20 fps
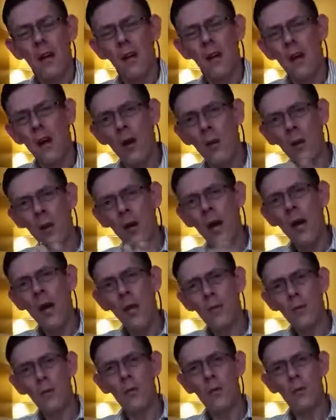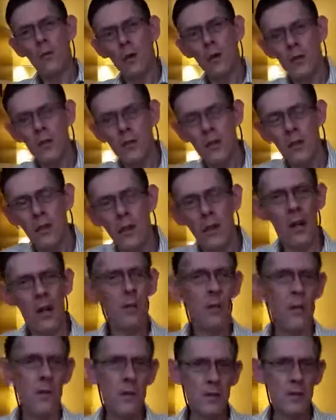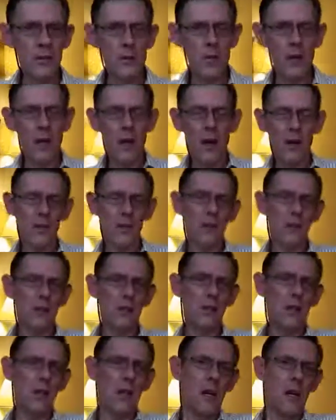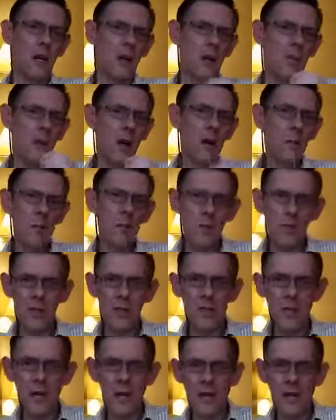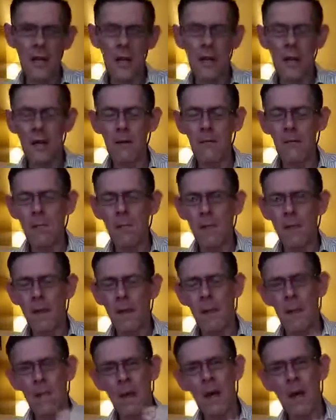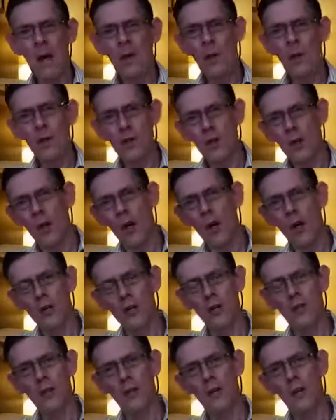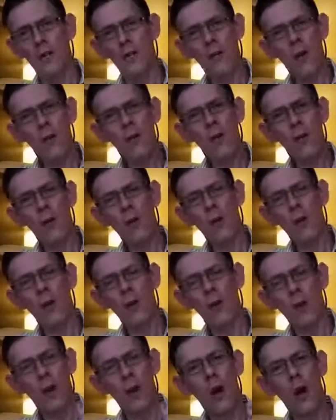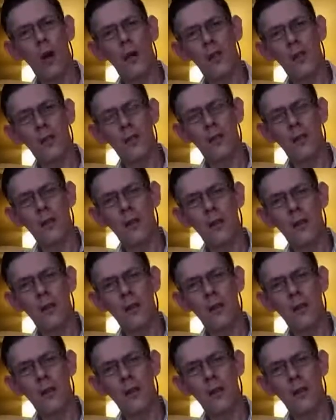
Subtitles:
Now what happened was, and we must realize this, the moment we say that man was lost, the very word lost